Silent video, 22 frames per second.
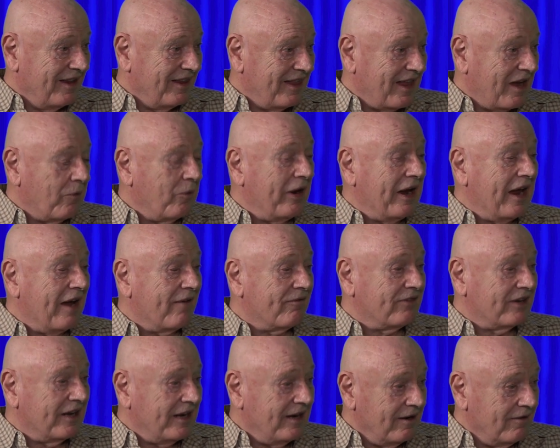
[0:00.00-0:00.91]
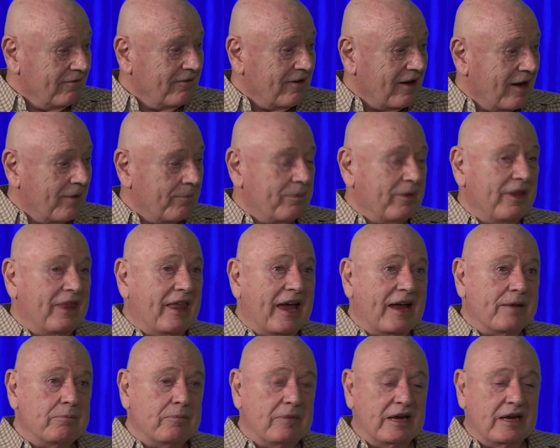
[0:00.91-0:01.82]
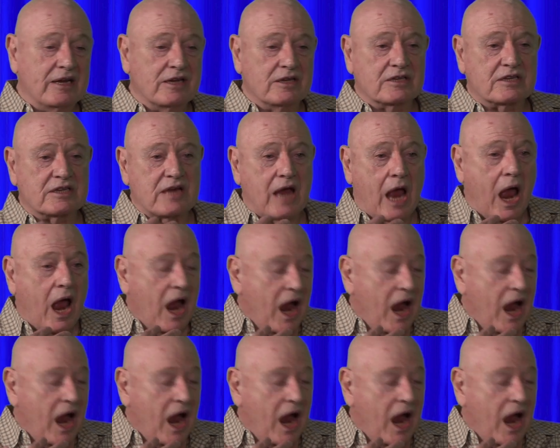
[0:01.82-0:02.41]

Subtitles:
That we have to give up. And that means